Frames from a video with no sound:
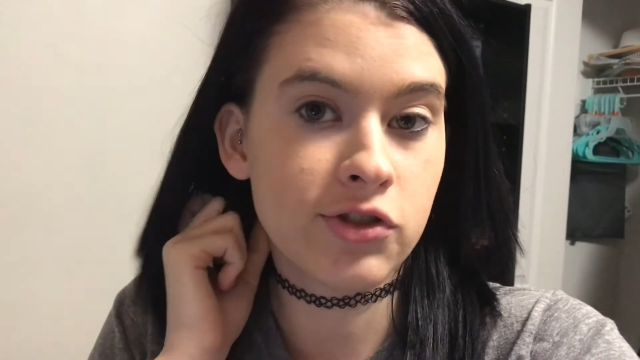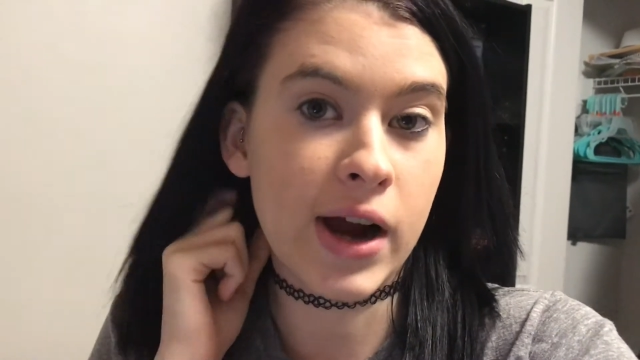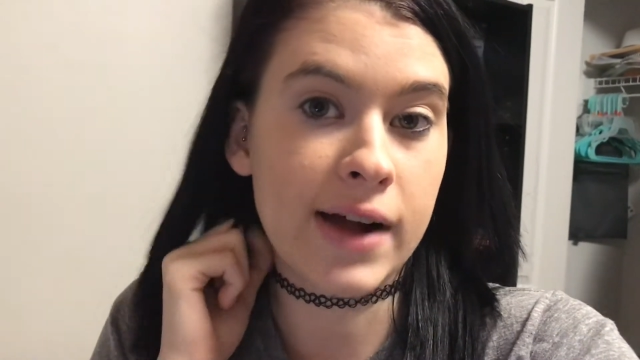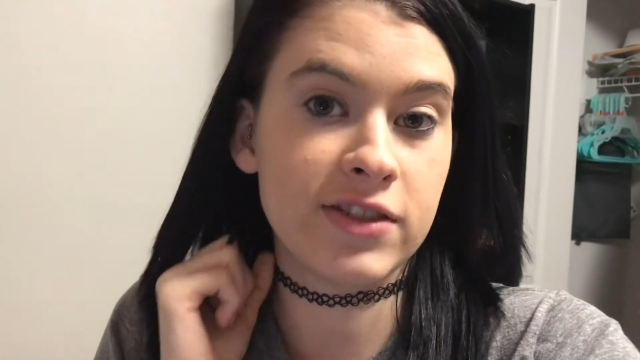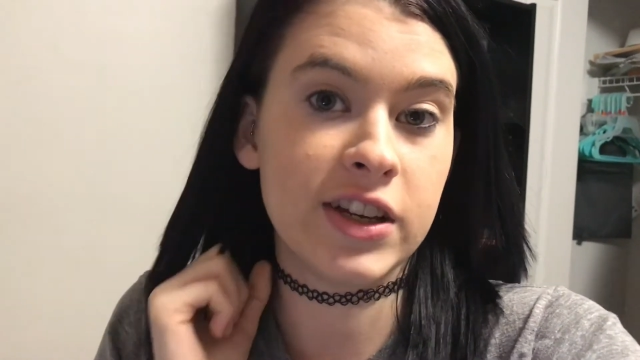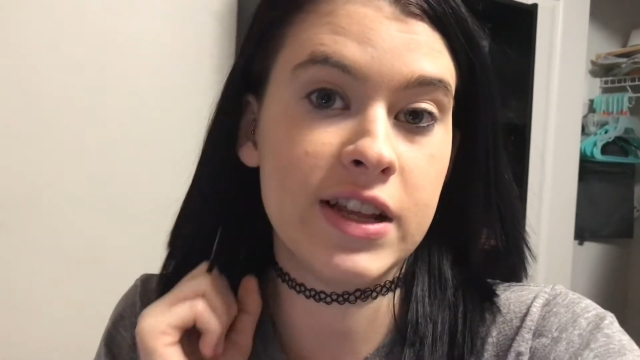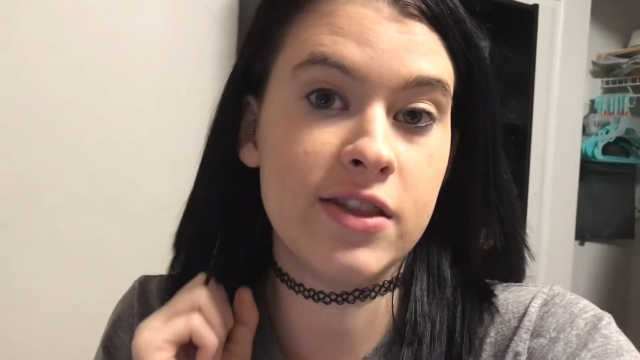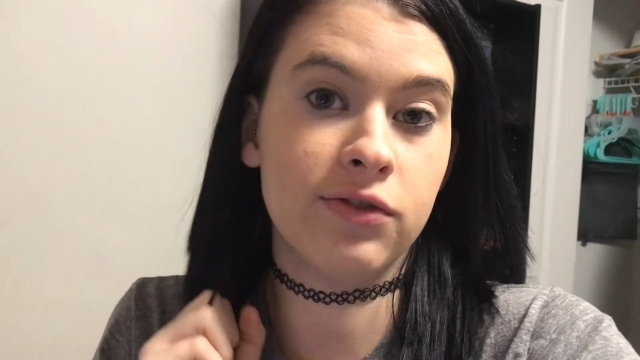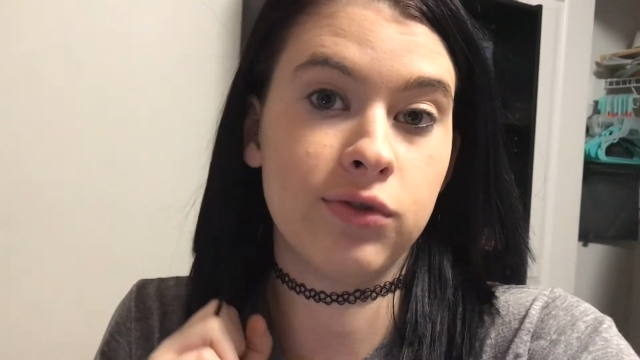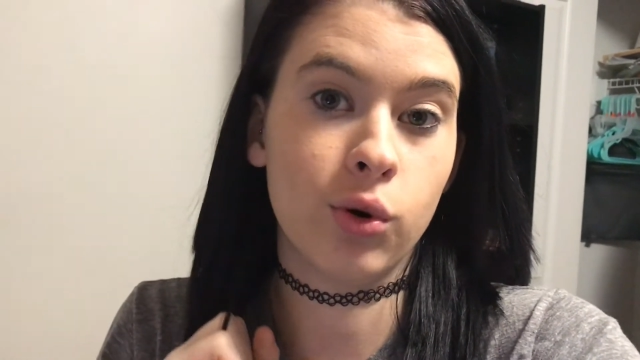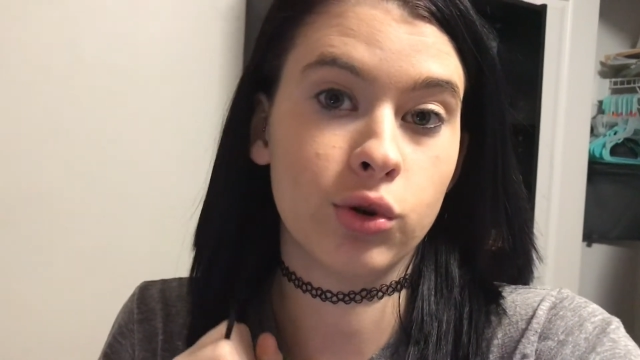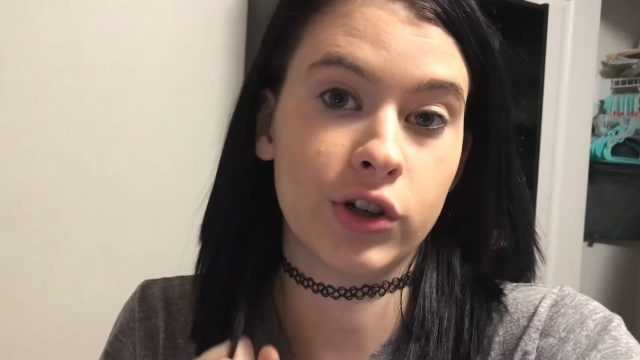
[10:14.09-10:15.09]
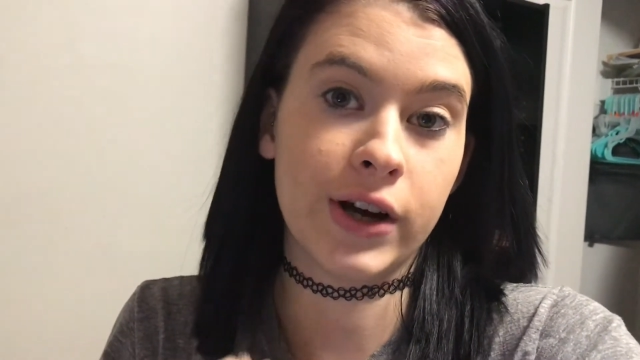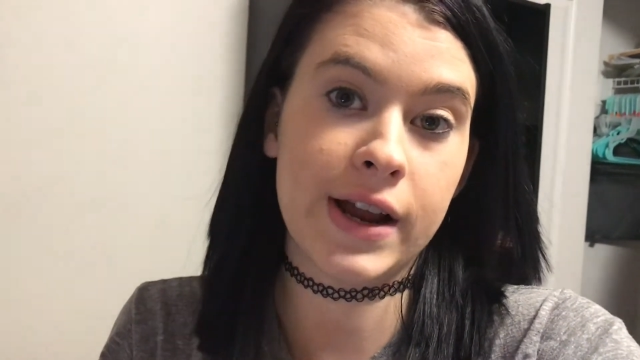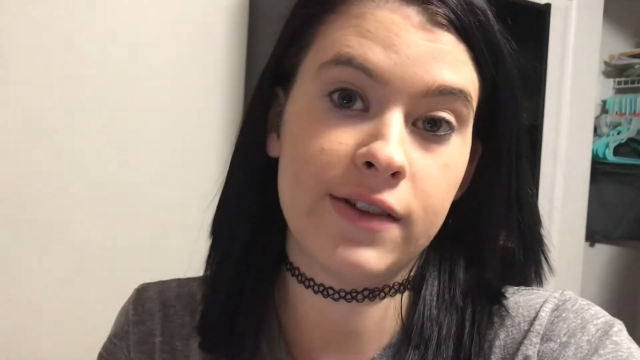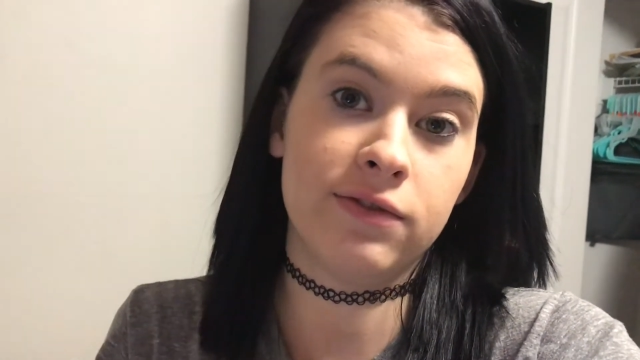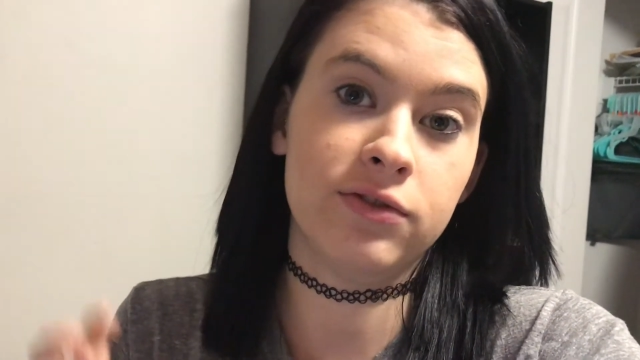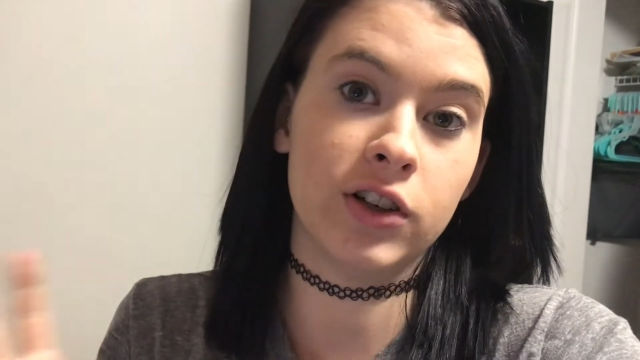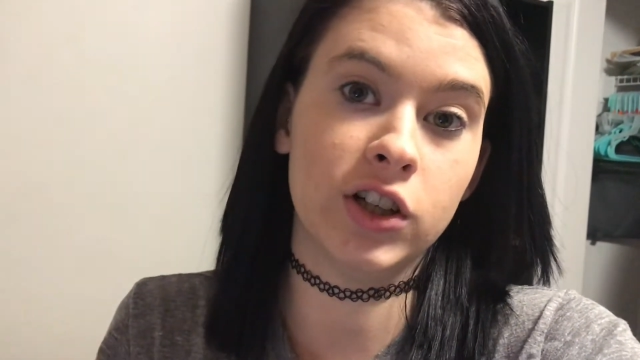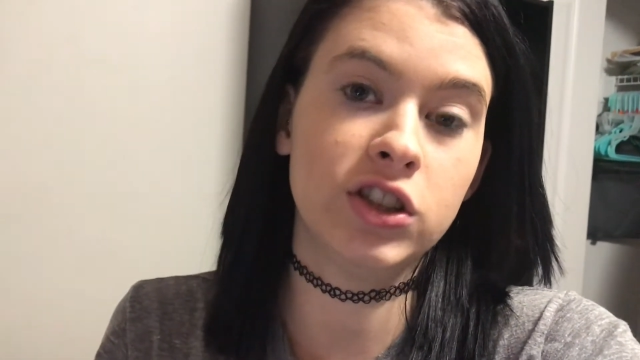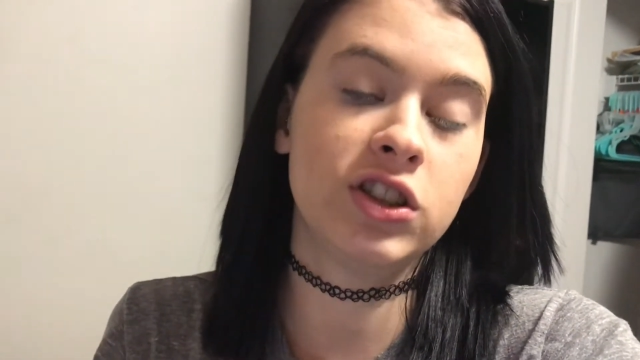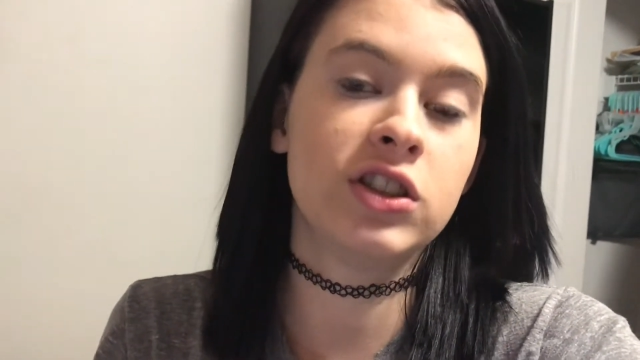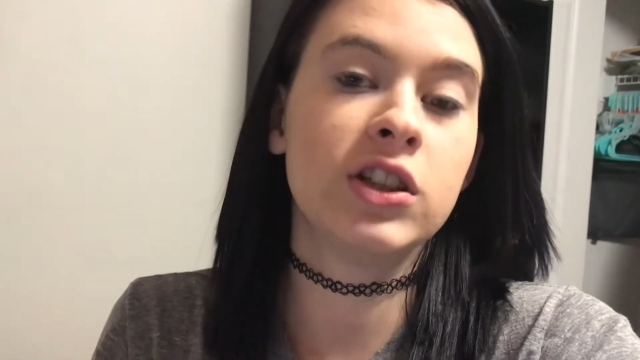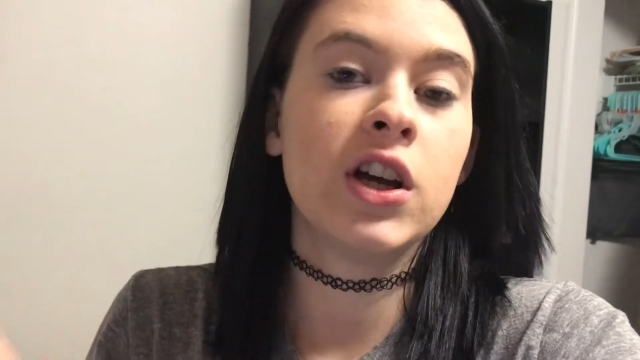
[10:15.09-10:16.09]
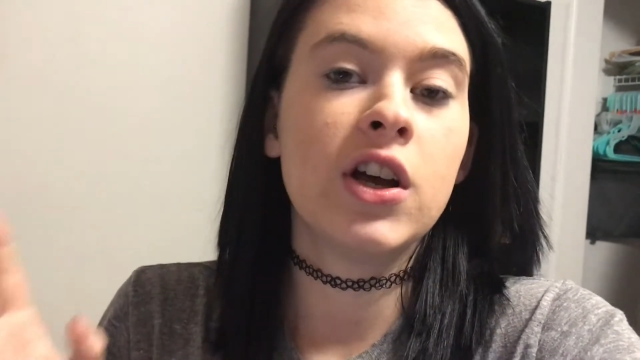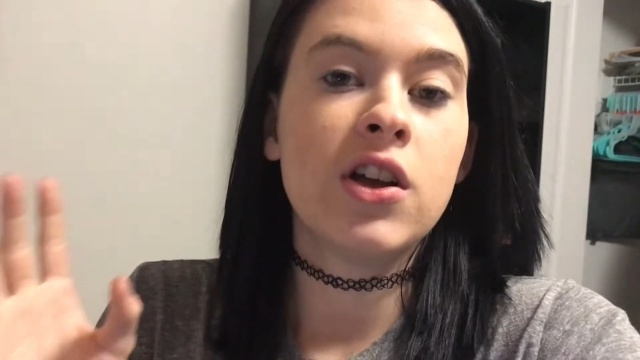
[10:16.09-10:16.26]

draft in the folder first,